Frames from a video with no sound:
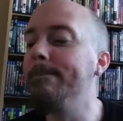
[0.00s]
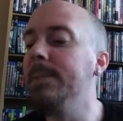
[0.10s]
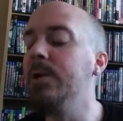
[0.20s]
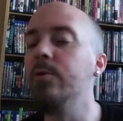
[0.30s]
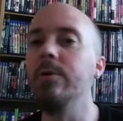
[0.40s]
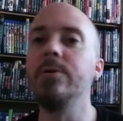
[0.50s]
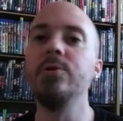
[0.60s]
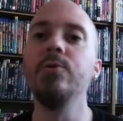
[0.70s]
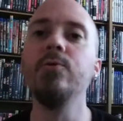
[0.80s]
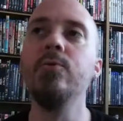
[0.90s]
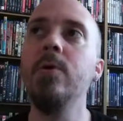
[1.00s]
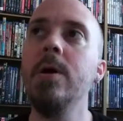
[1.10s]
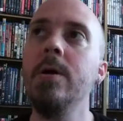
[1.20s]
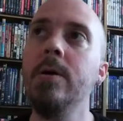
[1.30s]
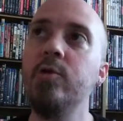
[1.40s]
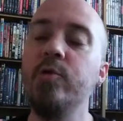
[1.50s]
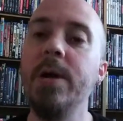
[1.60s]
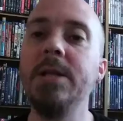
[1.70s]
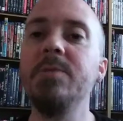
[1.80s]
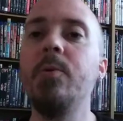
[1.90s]
in order to
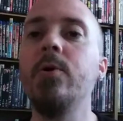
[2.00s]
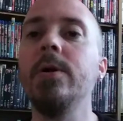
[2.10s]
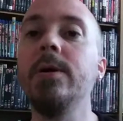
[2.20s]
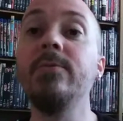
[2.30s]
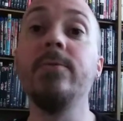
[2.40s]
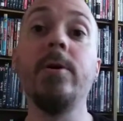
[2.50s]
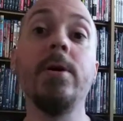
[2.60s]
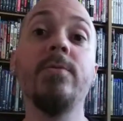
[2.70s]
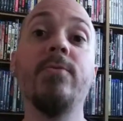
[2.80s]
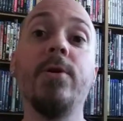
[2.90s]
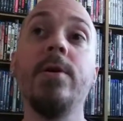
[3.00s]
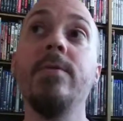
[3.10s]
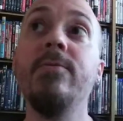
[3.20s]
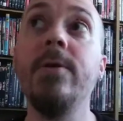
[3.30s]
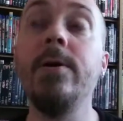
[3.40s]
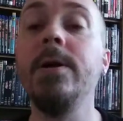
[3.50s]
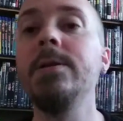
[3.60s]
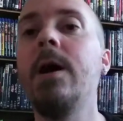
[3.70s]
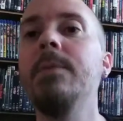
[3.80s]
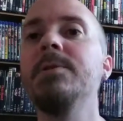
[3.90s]
transport a very, very, very
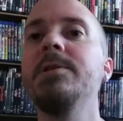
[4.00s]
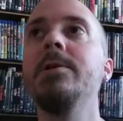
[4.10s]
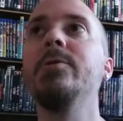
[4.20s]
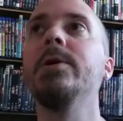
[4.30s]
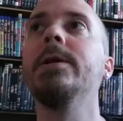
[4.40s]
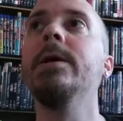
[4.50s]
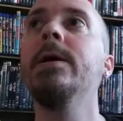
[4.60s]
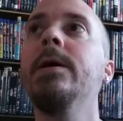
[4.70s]
top secret,